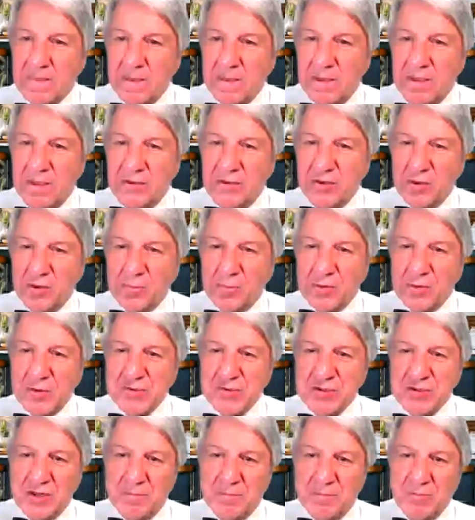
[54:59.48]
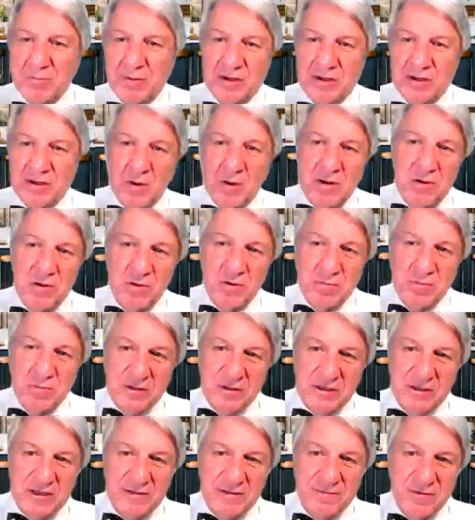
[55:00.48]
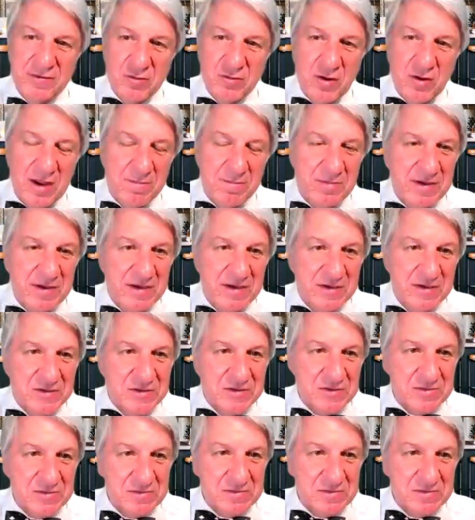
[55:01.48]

In your personal opinion, what do you believe UAPs